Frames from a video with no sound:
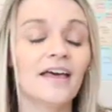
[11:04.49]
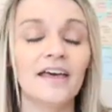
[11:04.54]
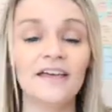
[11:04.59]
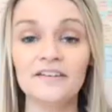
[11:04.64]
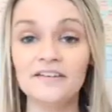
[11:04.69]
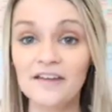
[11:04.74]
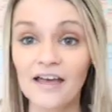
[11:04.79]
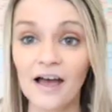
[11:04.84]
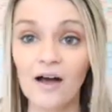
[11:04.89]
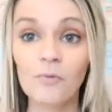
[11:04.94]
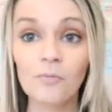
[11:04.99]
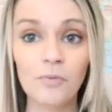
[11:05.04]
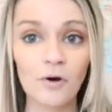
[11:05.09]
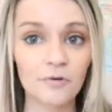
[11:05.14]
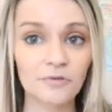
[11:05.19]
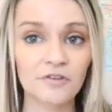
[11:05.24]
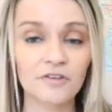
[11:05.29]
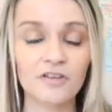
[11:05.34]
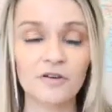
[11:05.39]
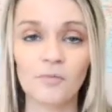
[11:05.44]
And now
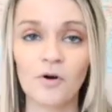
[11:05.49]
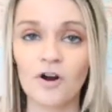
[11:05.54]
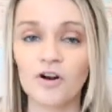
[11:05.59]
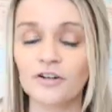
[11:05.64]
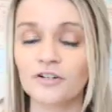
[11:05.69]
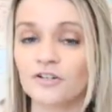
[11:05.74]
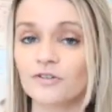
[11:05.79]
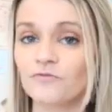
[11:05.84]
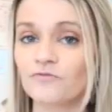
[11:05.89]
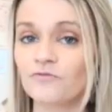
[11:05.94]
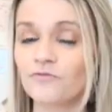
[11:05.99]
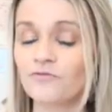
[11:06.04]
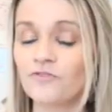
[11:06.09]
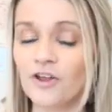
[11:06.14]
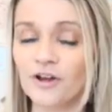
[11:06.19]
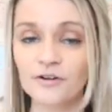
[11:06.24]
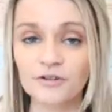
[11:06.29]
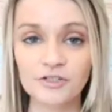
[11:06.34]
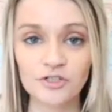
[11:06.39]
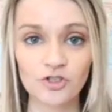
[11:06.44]
both of them are
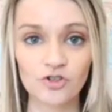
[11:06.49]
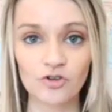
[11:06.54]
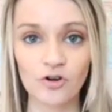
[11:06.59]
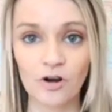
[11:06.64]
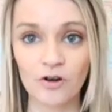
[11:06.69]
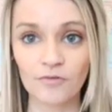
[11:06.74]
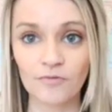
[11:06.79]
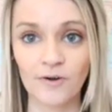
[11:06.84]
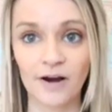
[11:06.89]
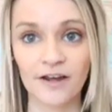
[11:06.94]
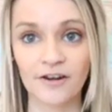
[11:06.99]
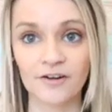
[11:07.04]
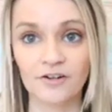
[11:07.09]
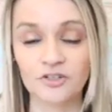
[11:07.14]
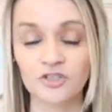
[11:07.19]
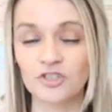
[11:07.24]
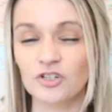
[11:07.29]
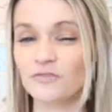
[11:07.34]
very strong writers.